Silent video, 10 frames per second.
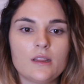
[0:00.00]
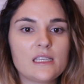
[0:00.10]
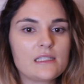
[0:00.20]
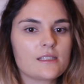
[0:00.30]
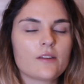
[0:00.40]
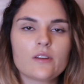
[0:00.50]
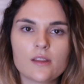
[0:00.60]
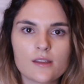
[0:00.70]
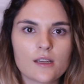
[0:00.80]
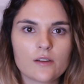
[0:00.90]
this is
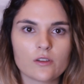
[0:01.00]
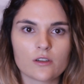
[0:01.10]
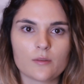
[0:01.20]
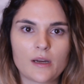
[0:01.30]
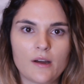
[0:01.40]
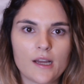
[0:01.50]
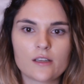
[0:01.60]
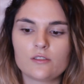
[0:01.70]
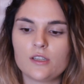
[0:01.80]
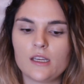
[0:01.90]
everything that I've learned about
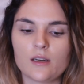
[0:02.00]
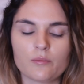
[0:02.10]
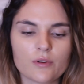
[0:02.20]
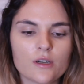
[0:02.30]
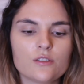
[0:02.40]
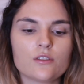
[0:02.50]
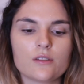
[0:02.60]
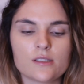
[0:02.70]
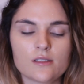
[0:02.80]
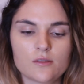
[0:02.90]
Accutane. I'm pretty sure
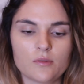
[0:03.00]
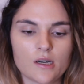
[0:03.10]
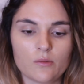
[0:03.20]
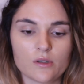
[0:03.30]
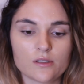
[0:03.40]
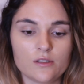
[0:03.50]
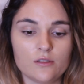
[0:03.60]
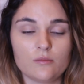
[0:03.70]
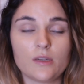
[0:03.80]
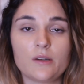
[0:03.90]
this is what I want to
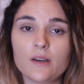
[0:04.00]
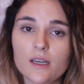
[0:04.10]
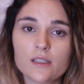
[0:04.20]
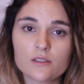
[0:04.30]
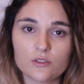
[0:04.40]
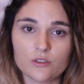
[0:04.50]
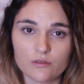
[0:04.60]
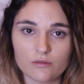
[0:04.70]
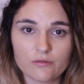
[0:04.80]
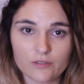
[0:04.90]
do. My wedding is
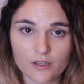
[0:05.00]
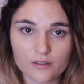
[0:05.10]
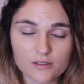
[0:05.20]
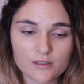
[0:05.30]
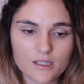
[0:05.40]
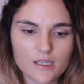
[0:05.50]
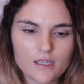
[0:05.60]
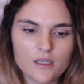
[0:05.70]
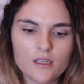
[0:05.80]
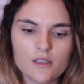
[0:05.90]
June 1st,
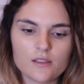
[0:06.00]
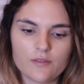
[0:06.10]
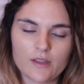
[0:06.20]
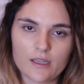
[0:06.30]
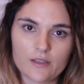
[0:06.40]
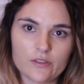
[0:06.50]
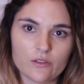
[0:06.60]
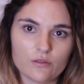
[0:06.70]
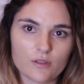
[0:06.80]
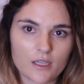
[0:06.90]
if that gives
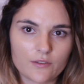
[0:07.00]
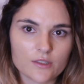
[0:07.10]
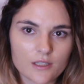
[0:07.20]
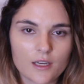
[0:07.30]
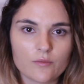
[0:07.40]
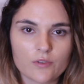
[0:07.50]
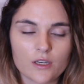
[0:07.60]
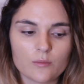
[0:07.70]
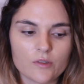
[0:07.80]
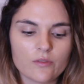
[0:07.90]
you kind of a time
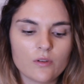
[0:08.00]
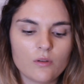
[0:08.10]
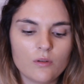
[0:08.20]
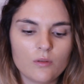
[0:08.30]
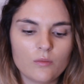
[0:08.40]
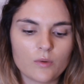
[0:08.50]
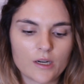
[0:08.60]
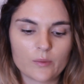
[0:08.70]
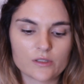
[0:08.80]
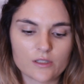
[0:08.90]
frame of when
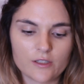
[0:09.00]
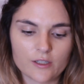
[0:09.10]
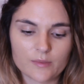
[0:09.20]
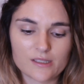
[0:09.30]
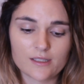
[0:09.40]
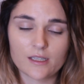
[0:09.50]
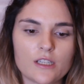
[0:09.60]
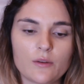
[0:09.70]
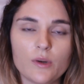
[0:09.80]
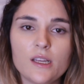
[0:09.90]
I want to clear up my skin.
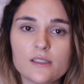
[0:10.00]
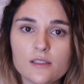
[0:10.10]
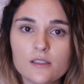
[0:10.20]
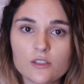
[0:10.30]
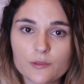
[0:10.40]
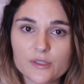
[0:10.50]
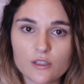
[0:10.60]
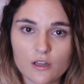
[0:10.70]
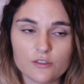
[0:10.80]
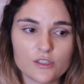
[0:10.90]
And I went into the
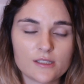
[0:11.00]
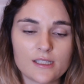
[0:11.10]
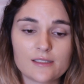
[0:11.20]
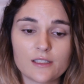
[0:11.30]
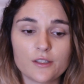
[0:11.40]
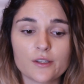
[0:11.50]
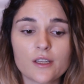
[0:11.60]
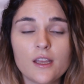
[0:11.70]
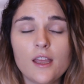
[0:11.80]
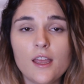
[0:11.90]
dermatologist and I said,
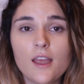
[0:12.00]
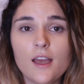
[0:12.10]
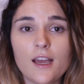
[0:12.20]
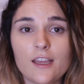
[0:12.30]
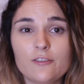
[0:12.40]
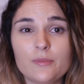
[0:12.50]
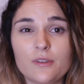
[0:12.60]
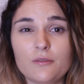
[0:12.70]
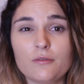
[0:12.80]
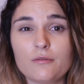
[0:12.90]
look, I have
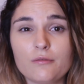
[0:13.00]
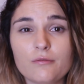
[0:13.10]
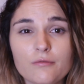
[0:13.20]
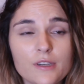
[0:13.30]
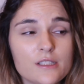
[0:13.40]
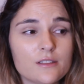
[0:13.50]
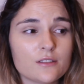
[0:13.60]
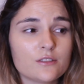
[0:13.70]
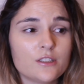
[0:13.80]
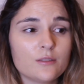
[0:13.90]
been
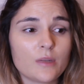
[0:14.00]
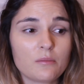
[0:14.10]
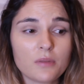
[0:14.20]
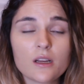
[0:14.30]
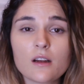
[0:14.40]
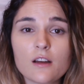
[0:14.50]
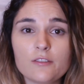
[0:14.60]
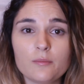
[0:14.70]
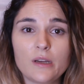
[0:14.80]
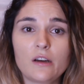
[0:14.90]
researching my butt
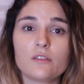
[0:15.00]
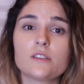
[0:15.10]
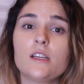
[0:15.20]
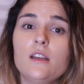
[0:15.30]
off about